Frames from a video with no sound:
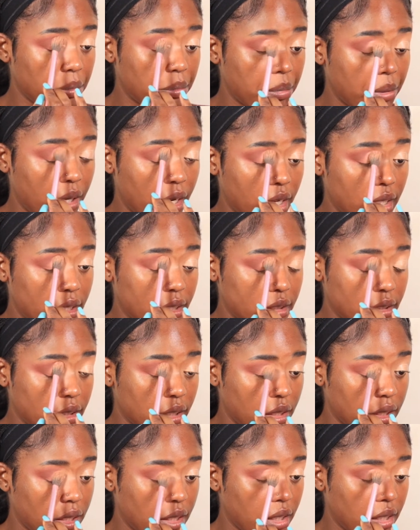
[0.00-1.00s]
blend
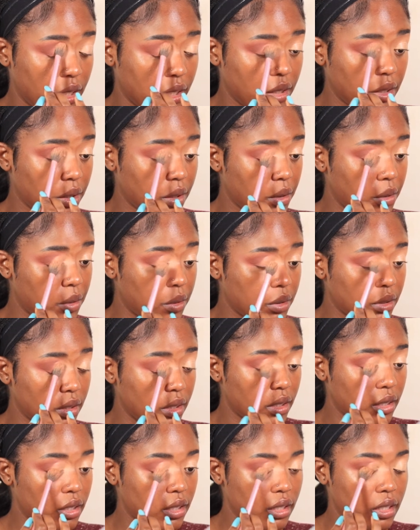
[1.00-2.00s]
the inner
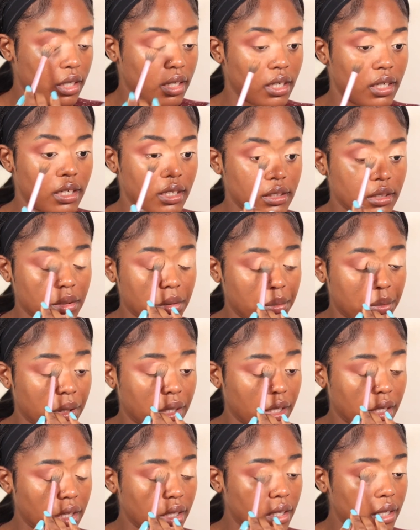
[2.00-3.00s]
corner a little
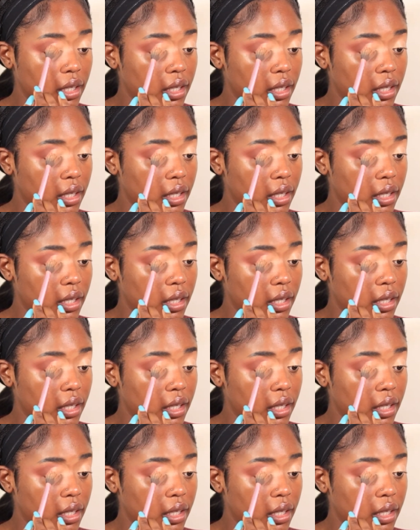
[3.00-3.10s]
bit.